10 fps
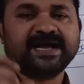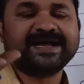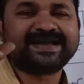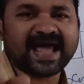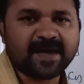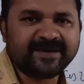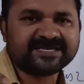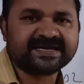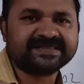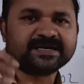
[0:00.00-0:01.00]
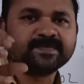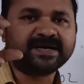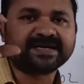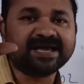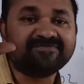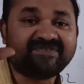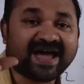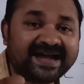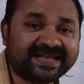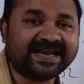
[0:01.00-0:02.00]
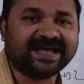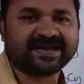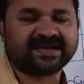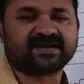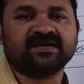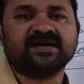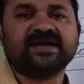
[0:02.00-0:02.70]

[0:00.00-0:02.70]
A trap is nothing but a fatal error.